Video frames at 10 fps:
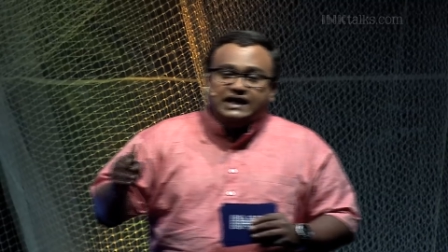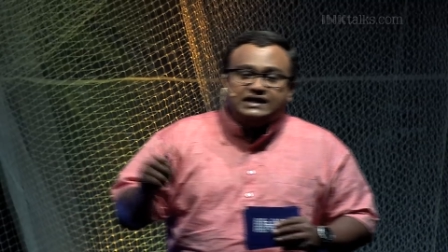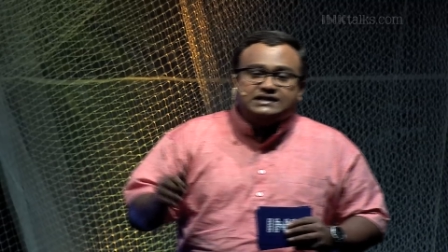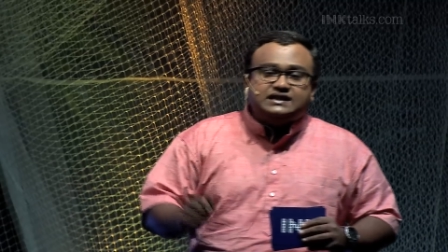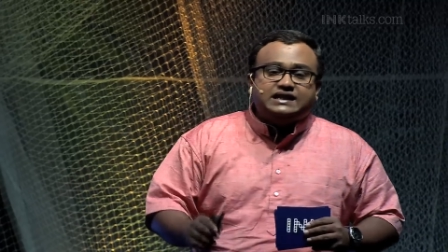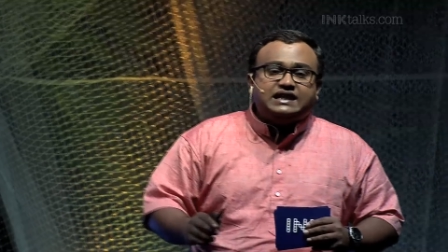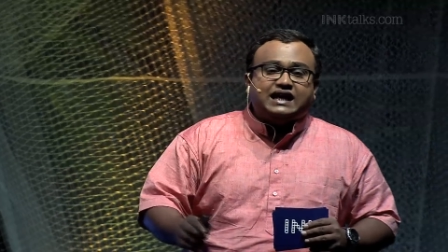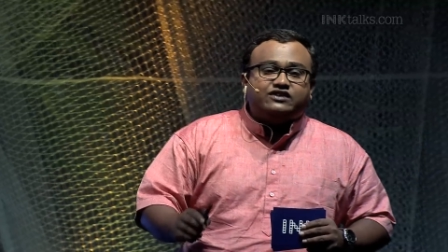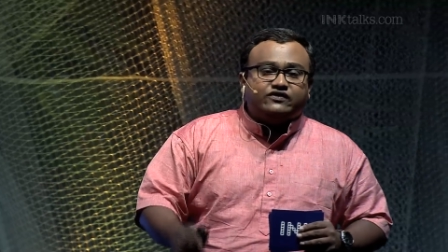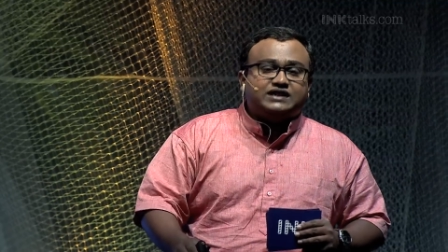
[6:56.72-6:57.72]
intensity
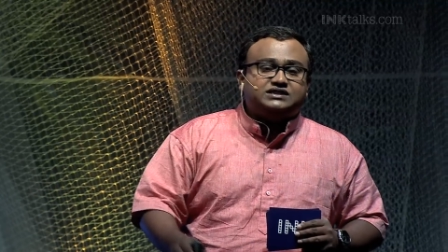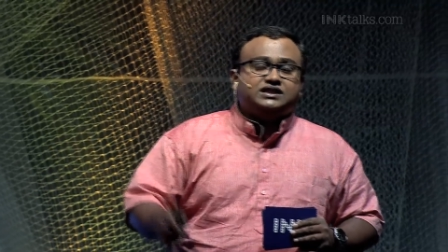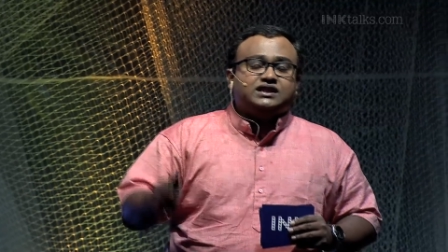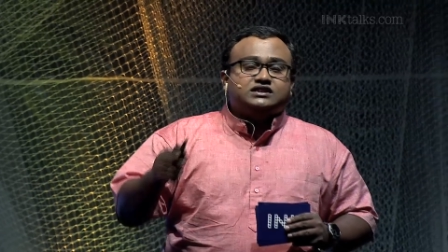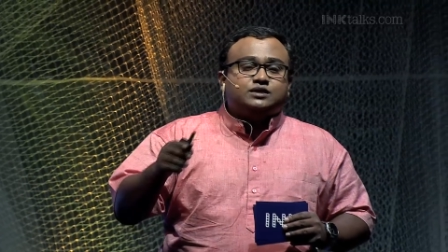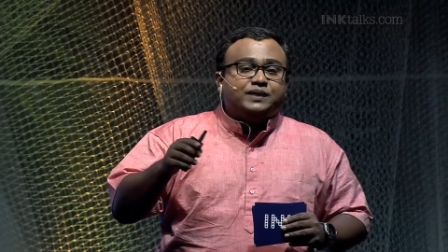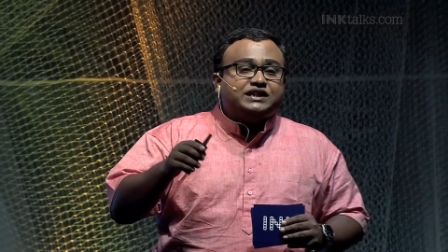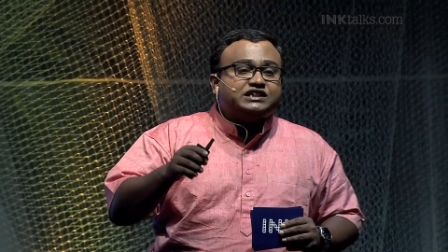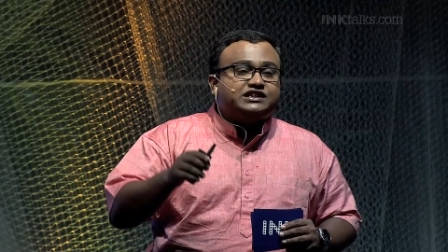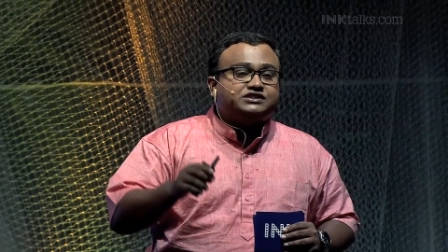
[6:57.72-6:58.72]
at which the
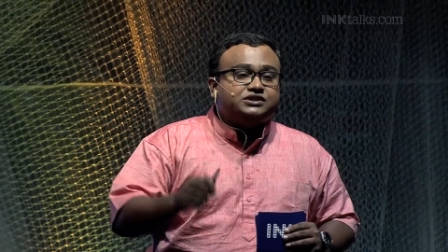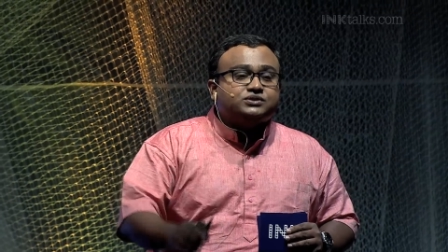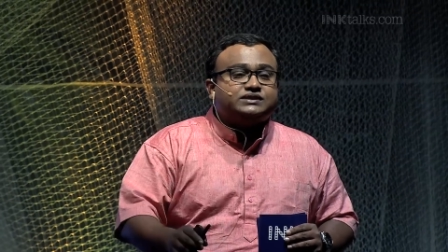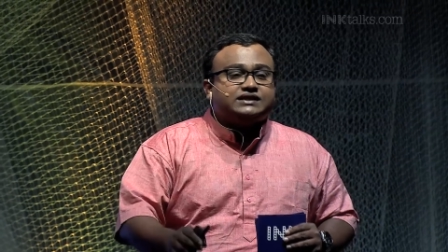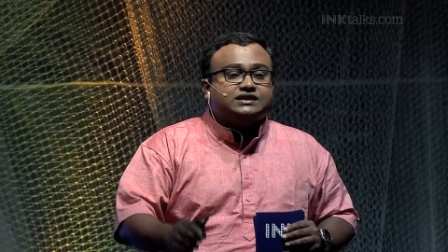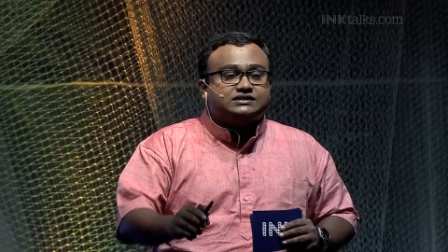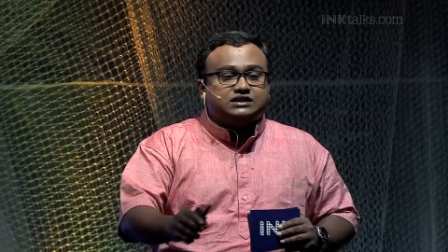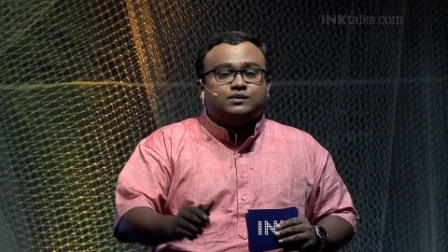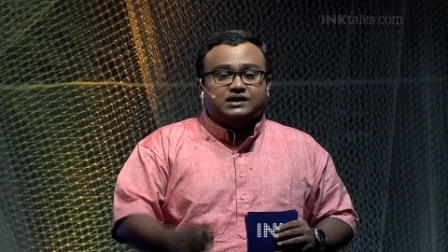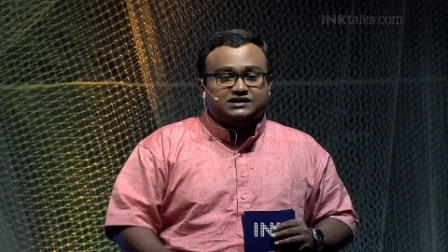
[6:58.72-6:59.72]
patient is using the
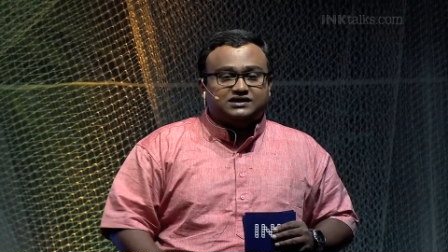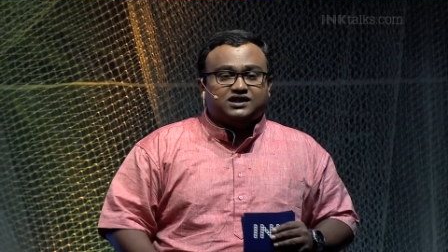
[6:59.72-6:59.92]
stimulus?